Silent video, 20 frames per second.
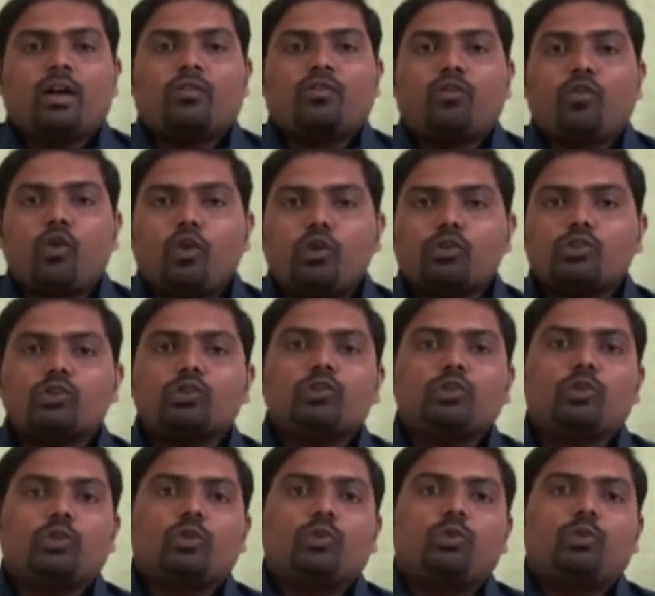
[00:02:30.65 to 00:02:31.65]

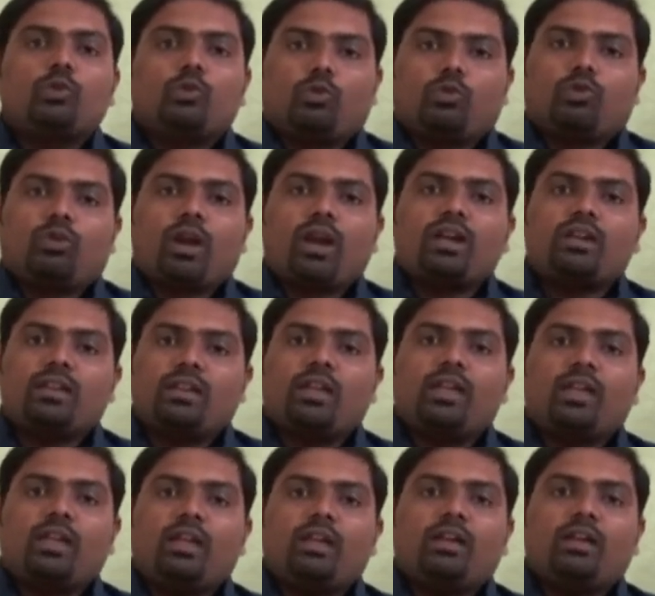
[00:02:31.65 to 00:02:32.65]
forced to write
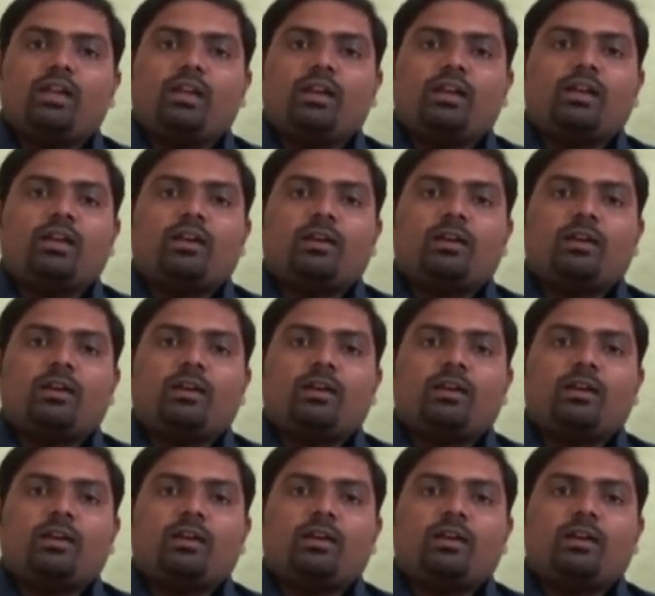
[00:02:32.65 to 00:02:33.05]
the